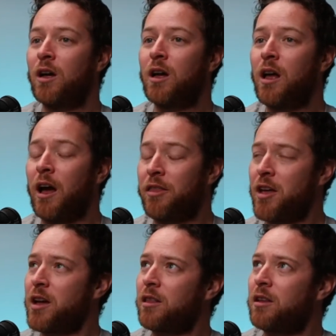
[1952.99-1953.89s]
I
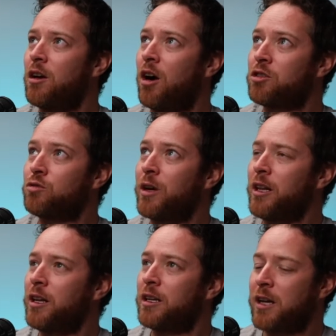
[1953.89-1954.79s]
think the
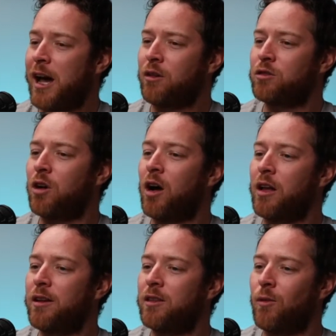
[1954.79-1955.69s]
Australian cattle dog, I
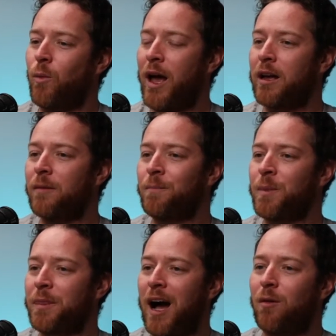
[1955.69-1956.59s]
think the way
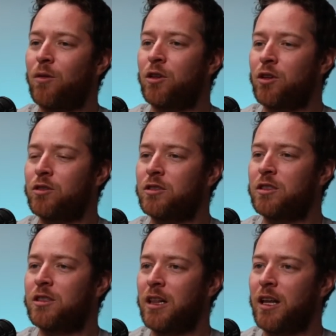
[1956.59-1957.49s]
that one herds is
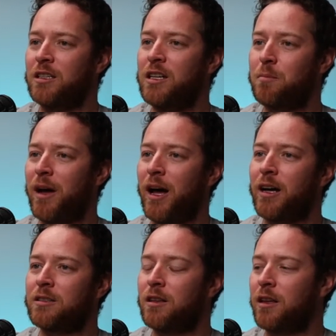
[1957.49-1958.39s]
they like nip
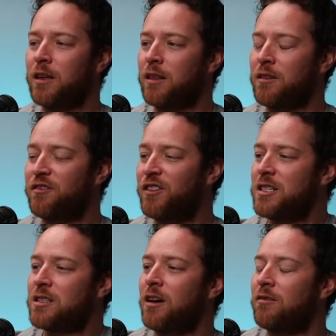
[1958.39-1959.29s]
at the
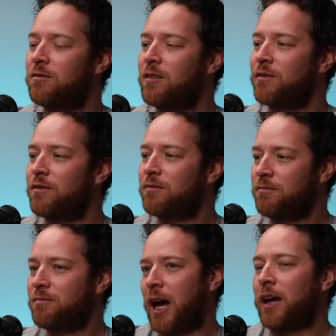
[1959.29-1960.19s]
feet of
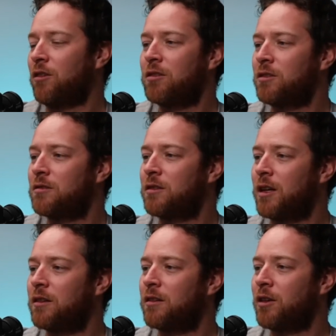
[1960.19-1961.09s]
cattle
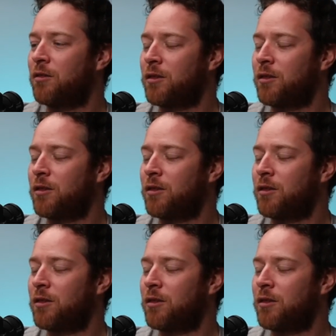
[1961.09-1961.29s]
and things